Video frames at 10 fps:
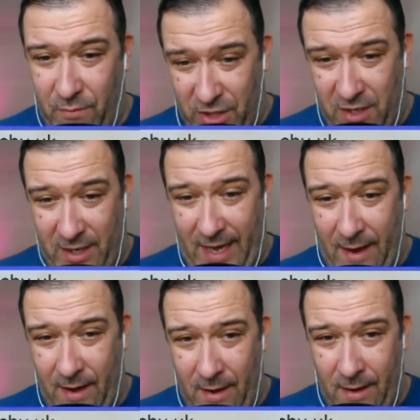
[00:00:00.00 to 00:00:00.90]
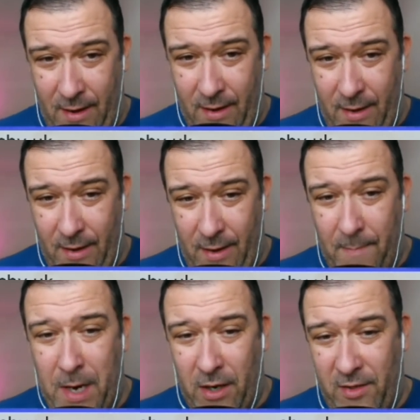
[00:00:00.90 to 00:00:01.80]
which is a
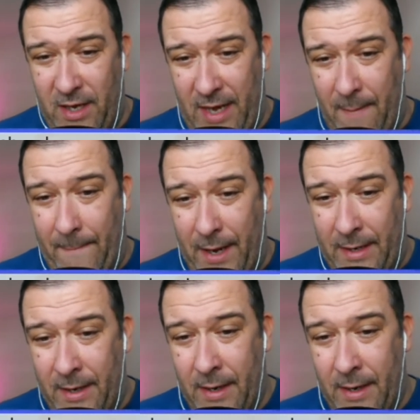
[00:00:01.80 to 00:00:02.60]
marketing campaign.